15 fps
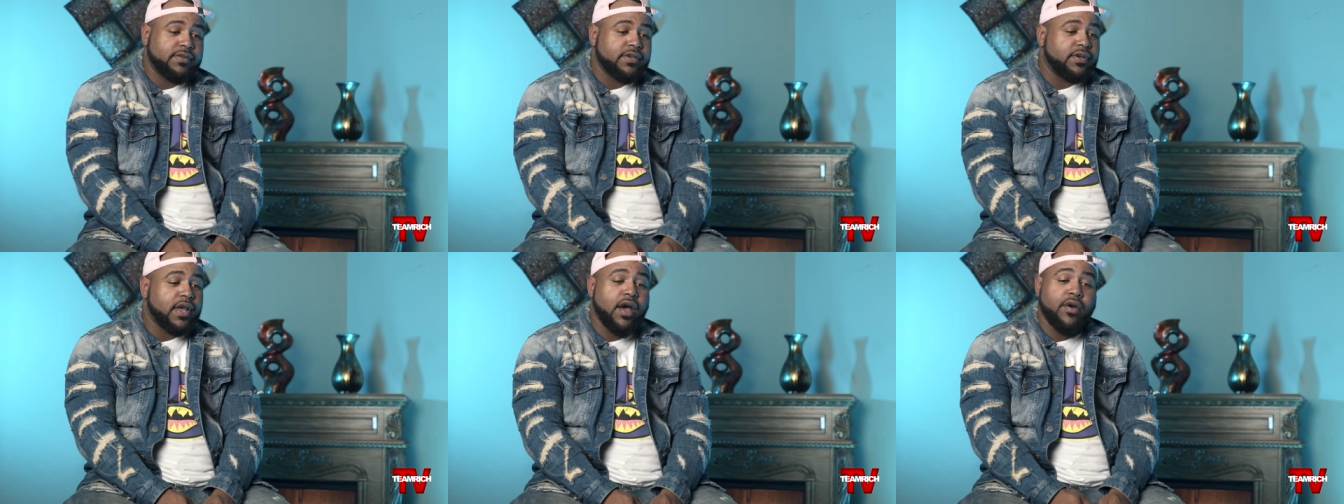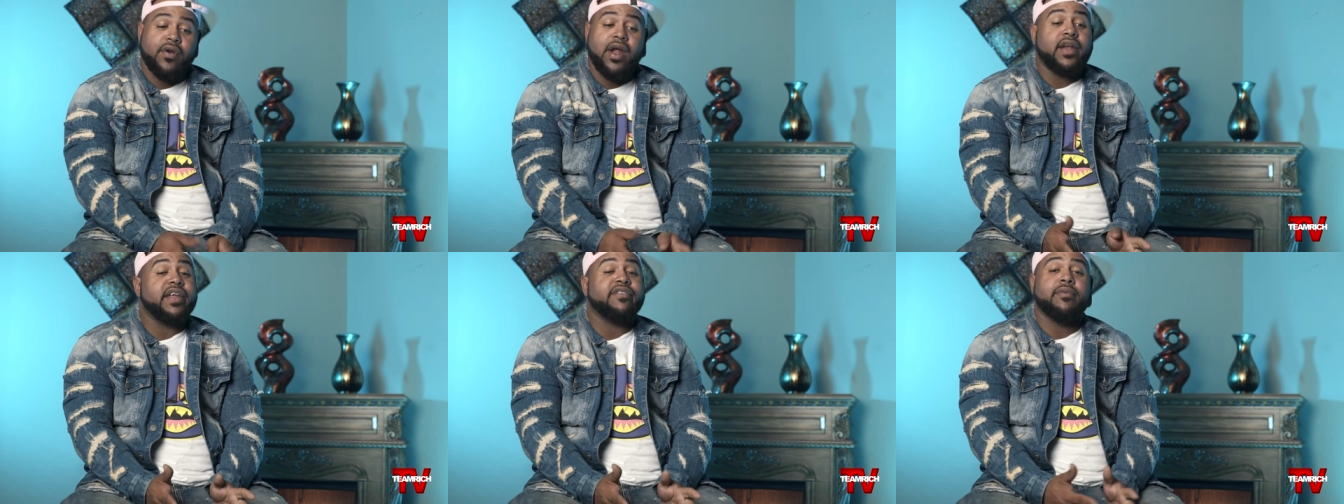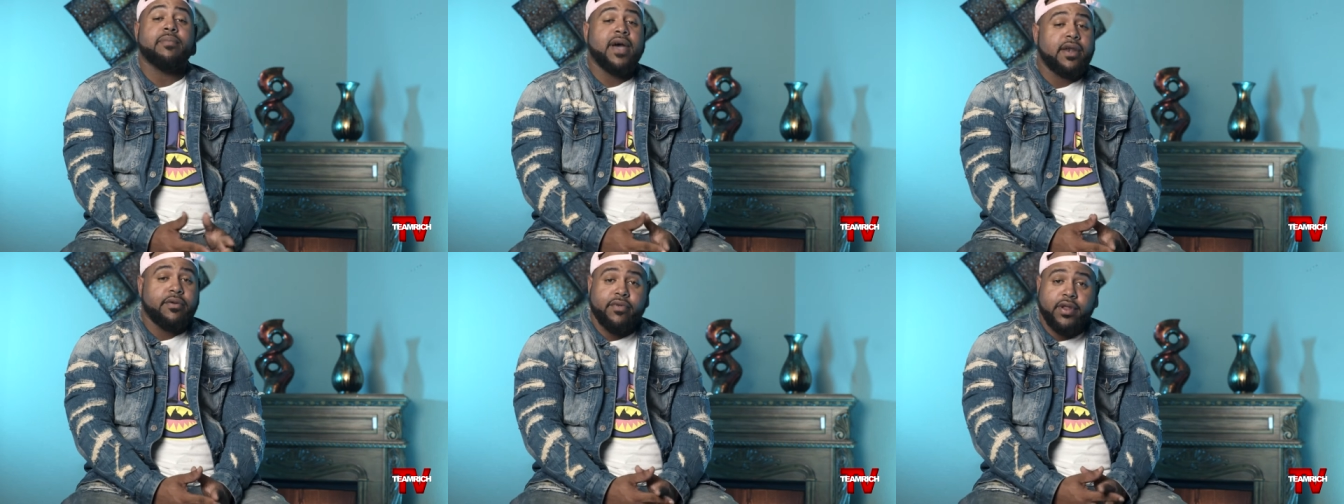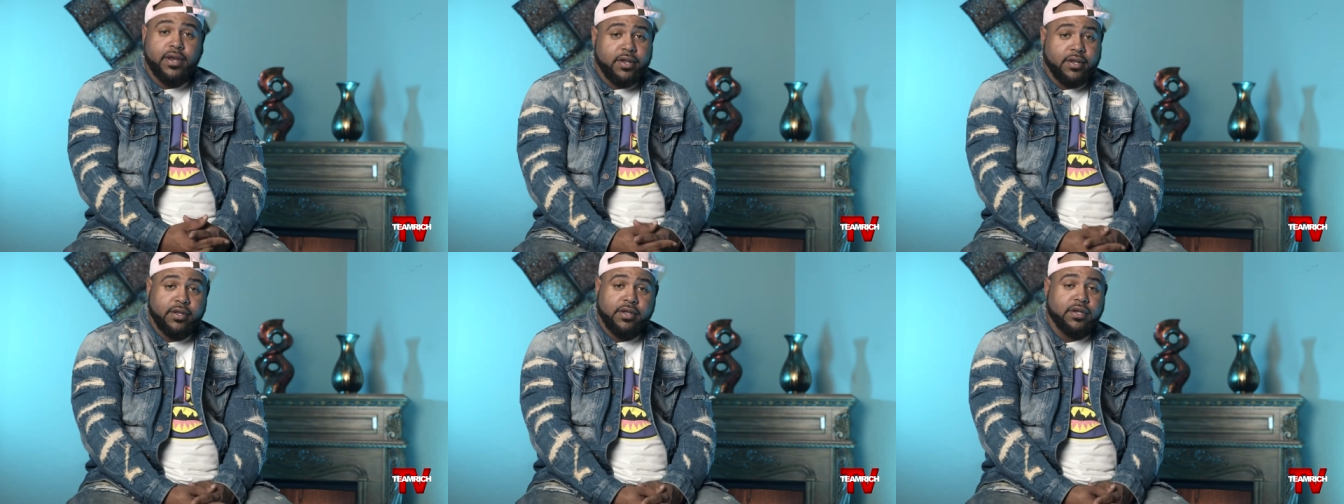She out-grind everybody,
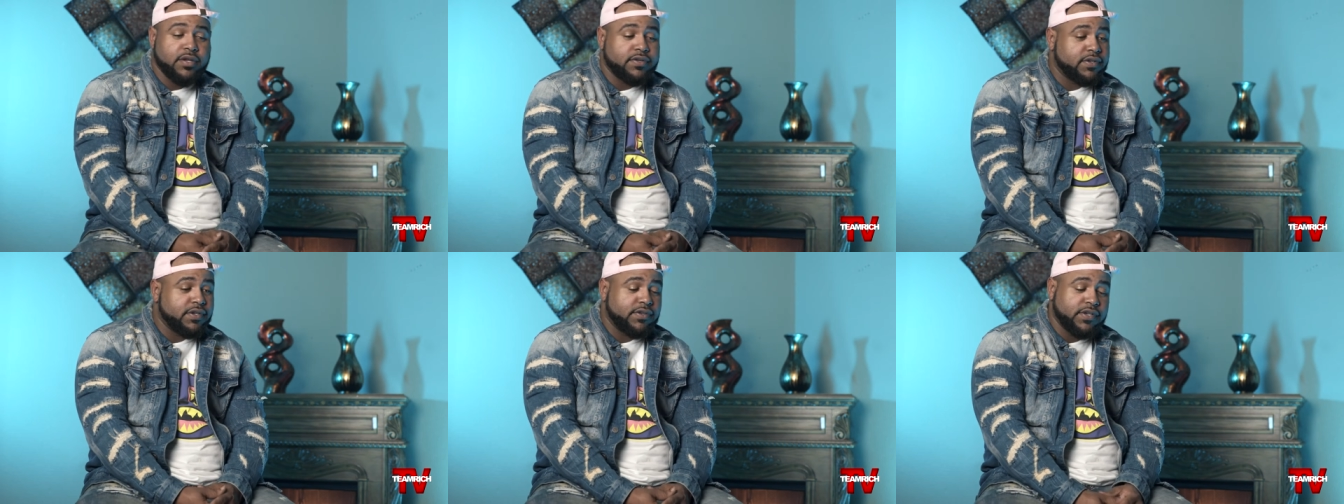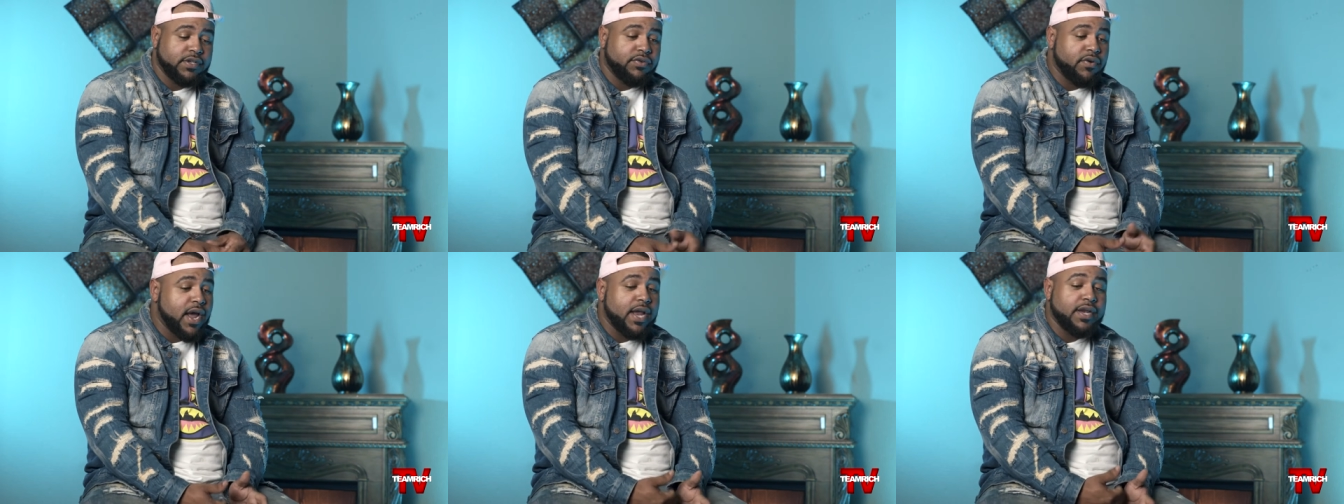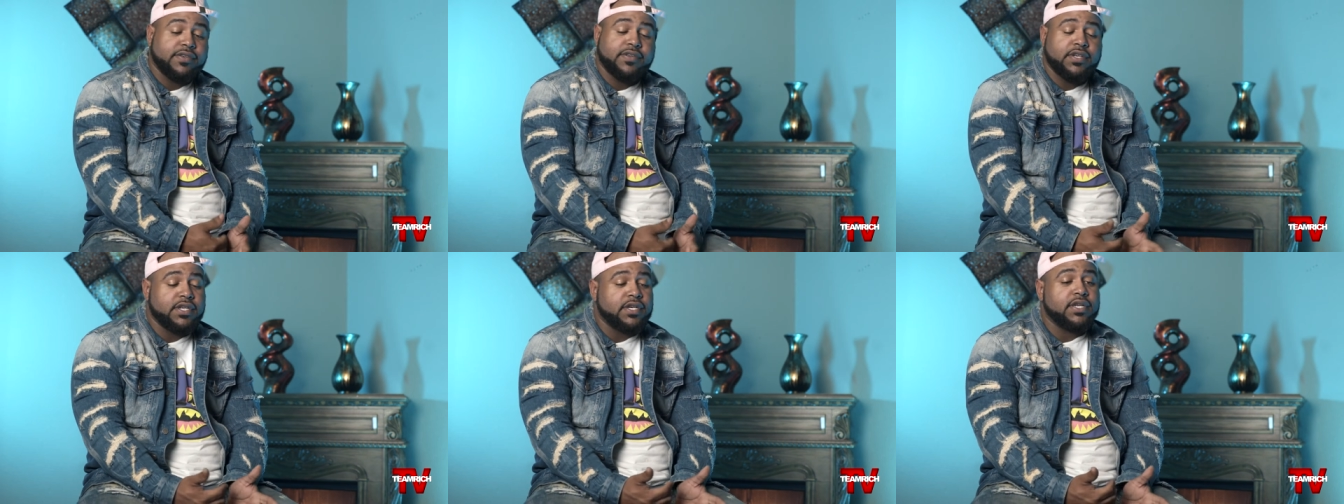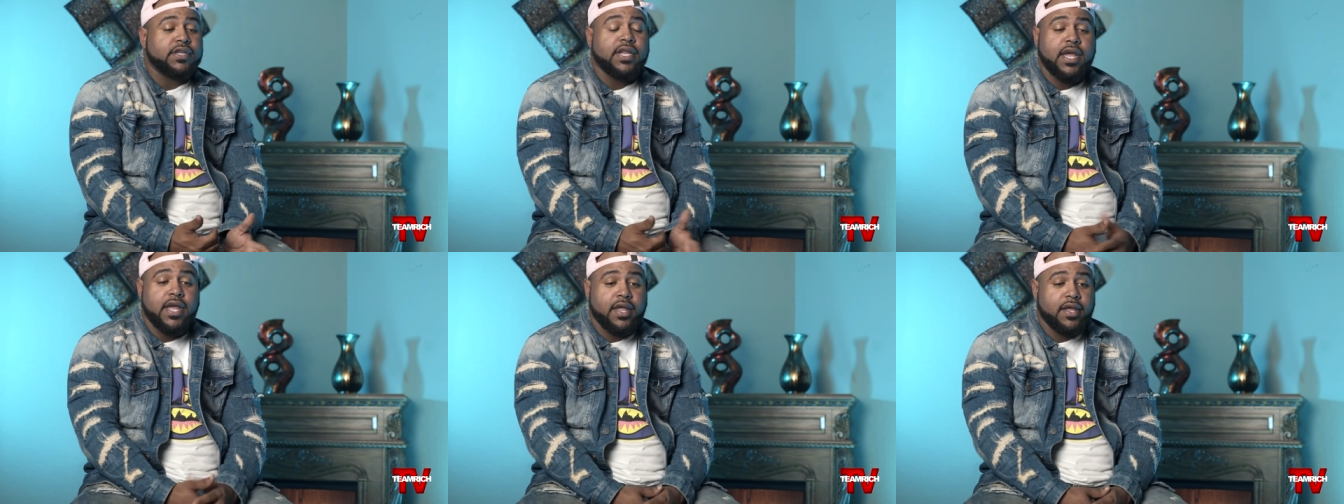really, because she, she grinded, she did her
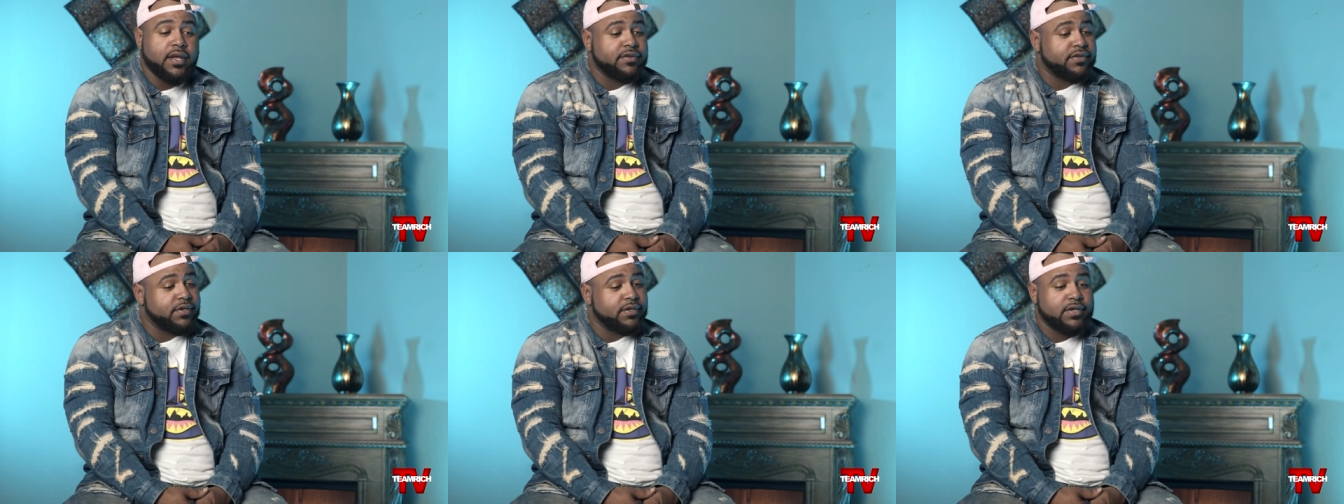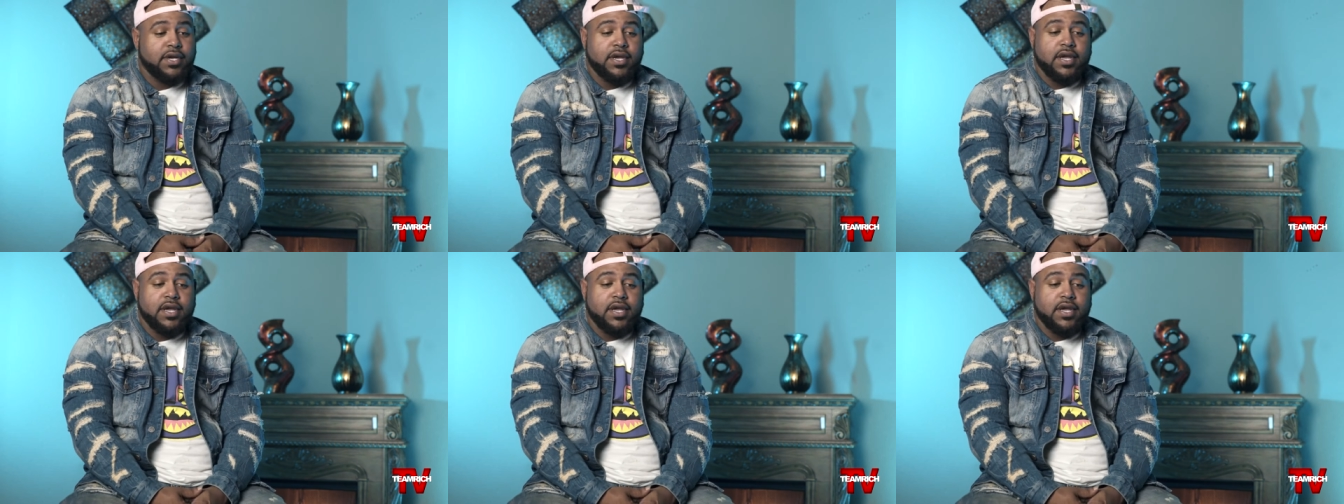thing, and she,